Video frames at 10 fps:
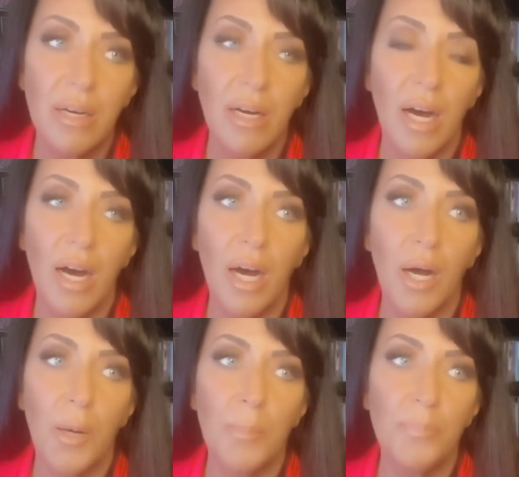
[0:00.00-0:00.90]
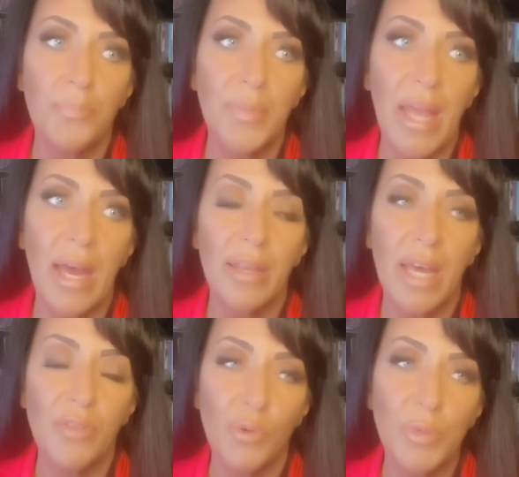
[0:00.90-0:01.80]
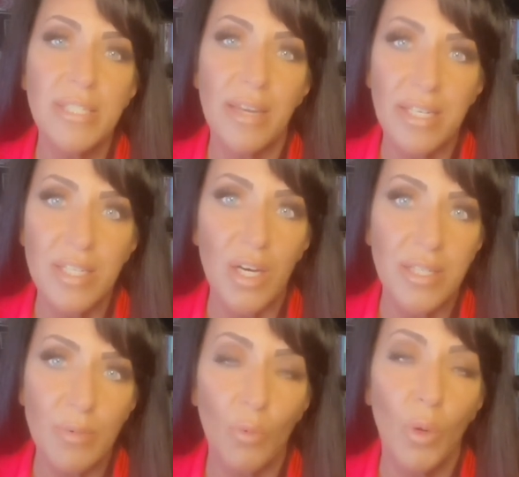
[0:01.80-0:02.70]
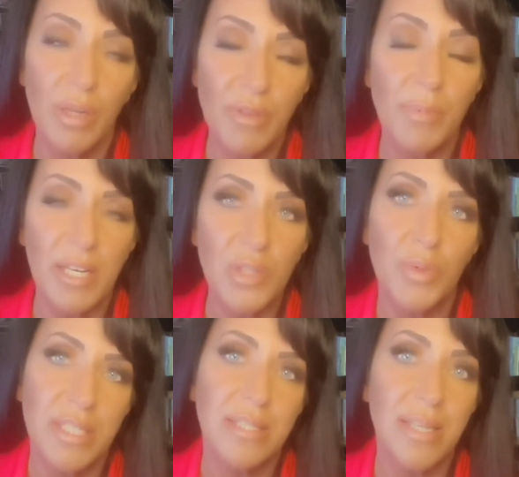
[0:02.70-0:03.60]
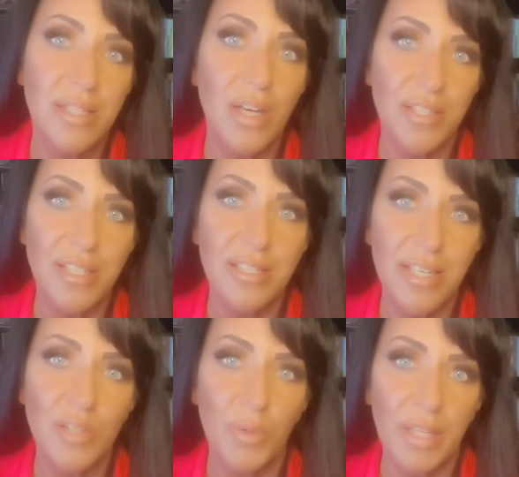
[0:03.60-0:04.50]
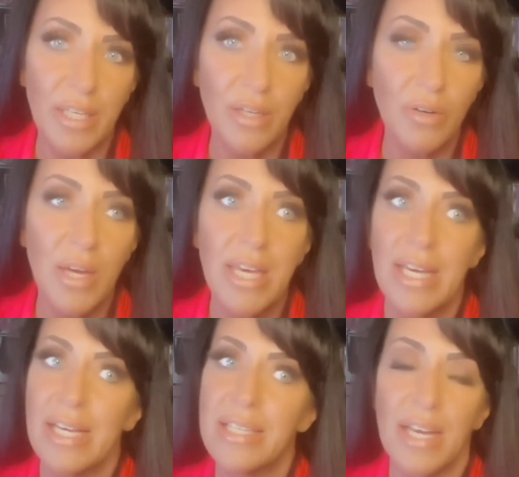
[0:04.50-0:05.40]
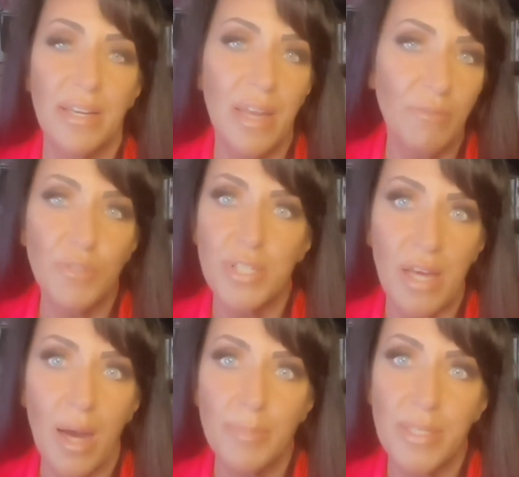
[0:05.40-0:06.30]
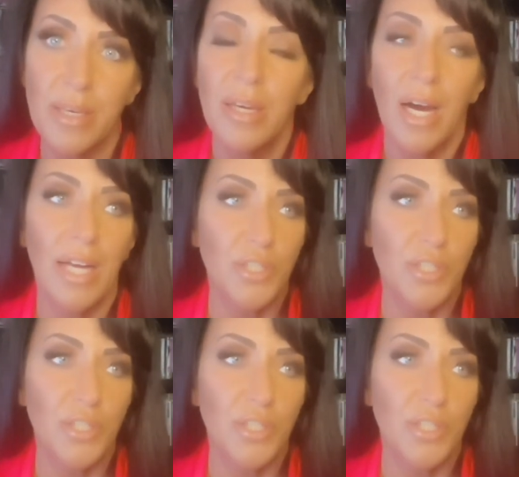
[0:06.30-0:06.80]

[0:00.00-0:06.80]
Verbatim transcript: and the reason I saw, one of the biggest reasons I saw success with keto, is I never stopped. I